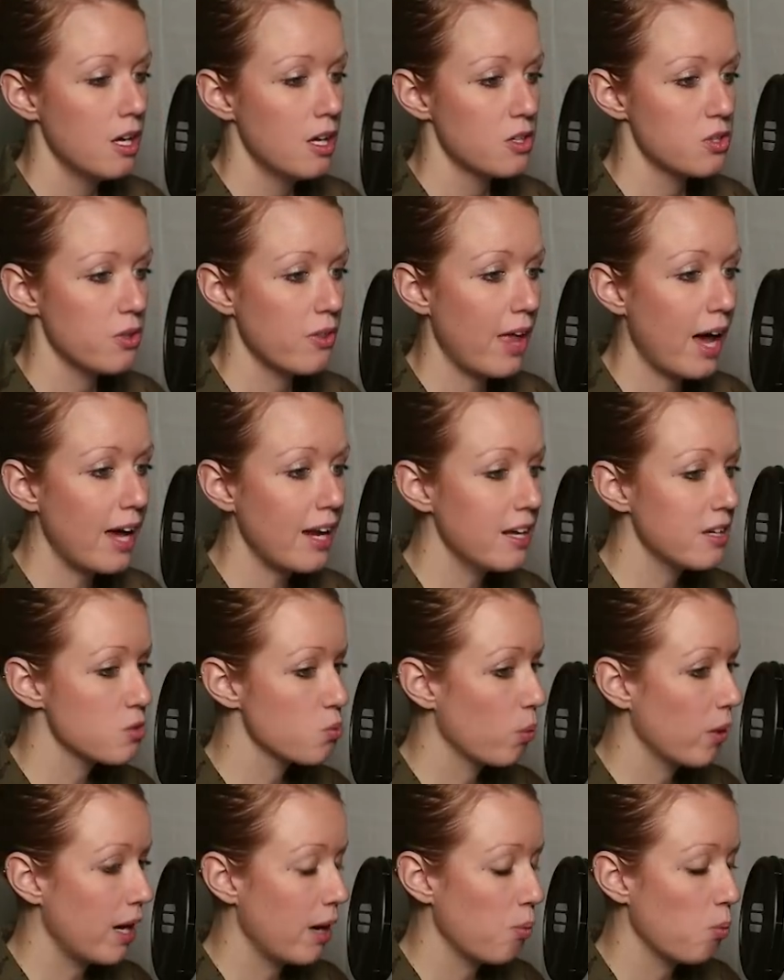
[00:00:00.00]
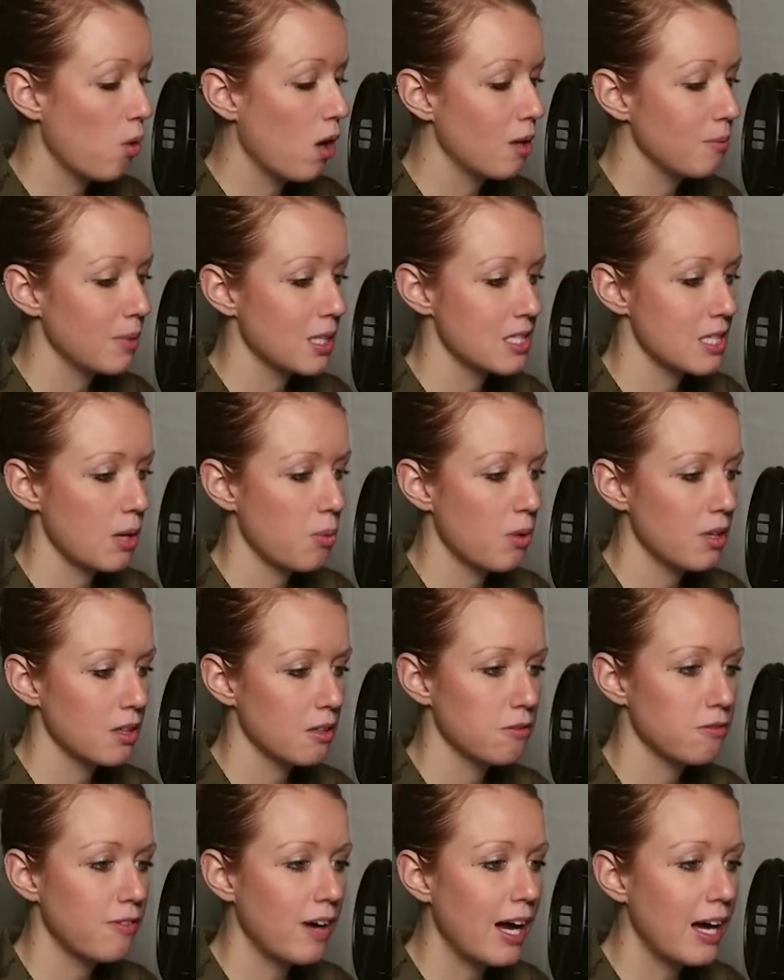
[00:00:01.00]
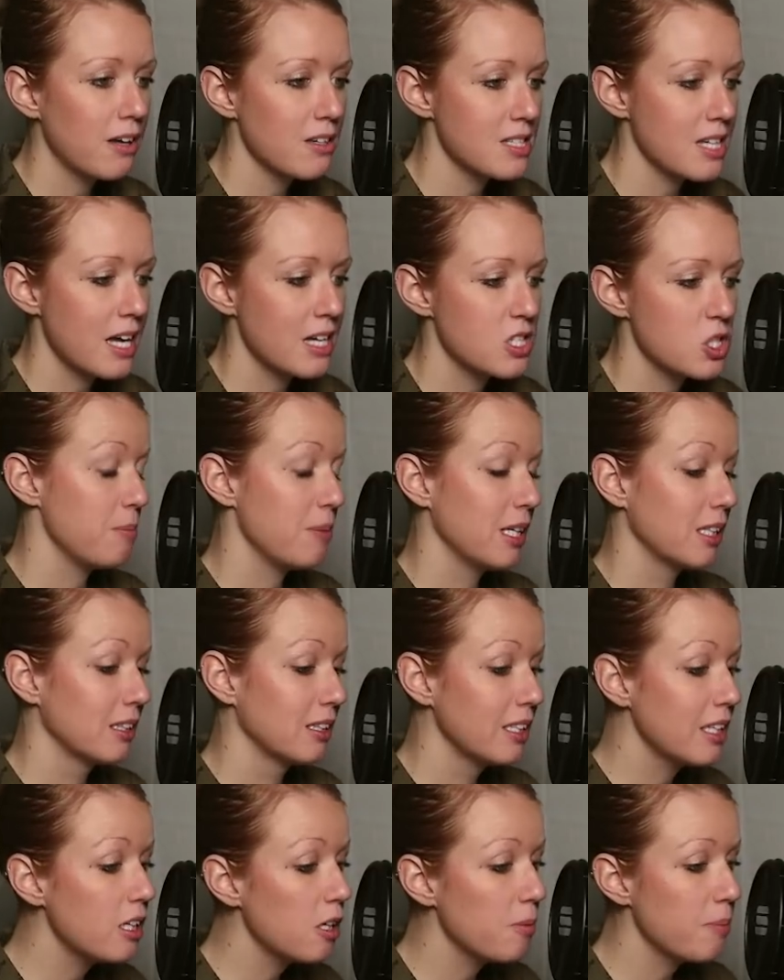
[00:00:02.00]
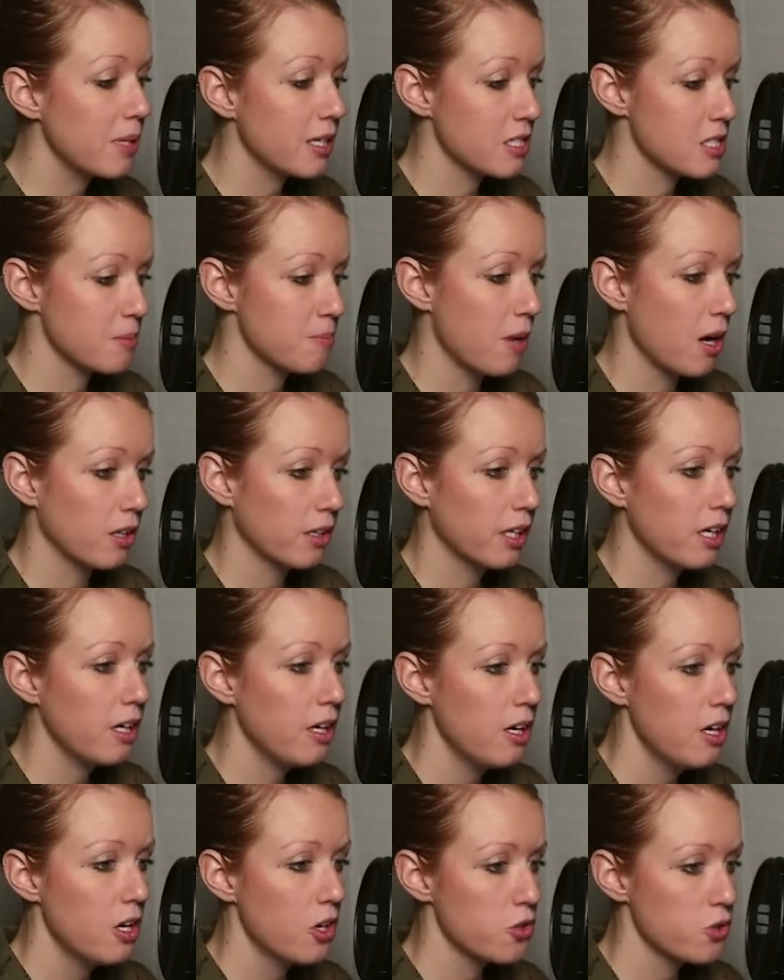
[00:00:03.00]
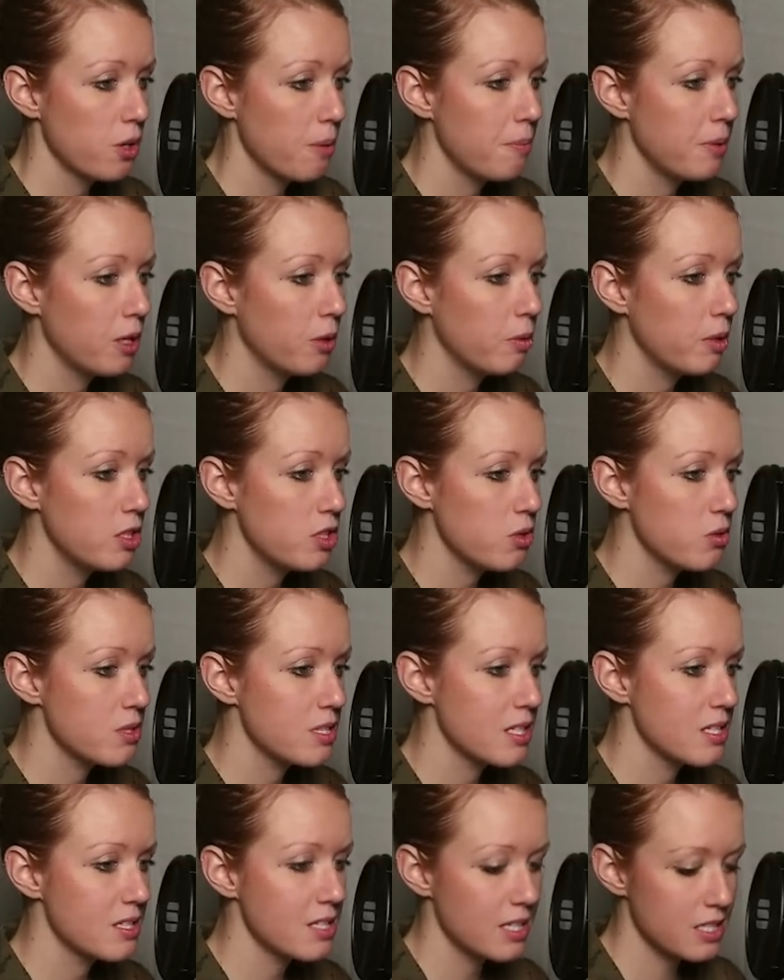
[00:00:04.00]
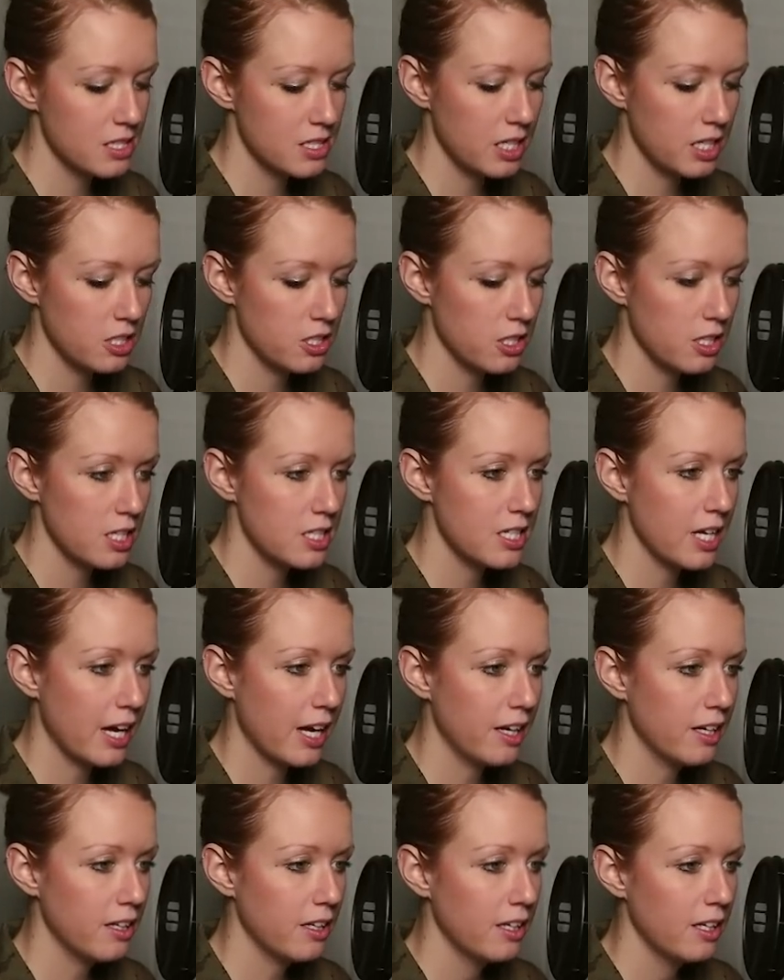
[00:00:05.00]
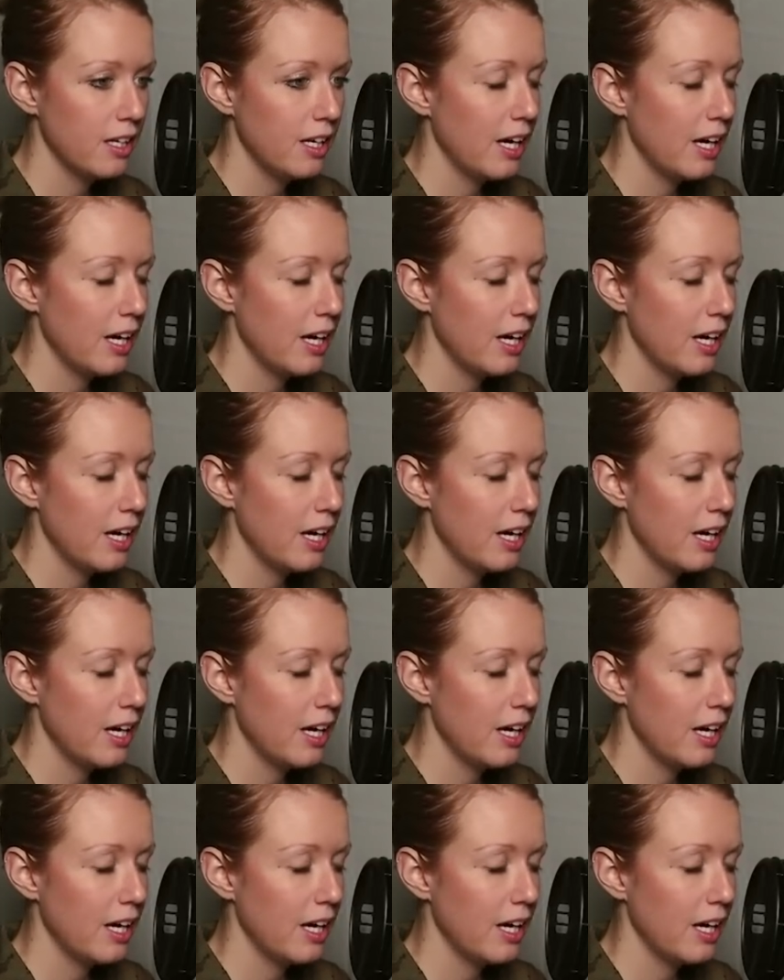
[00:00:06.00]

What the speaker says: So that is what I want because I want the file size to be a little bit smaller. So I'm going to reduce the 16 to the 10.